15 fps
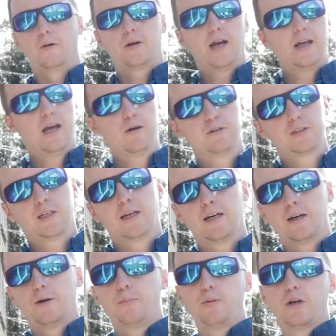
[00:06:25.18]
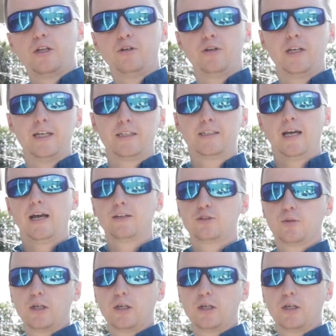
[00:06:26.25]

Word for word: Okay, that was a pretty unique test.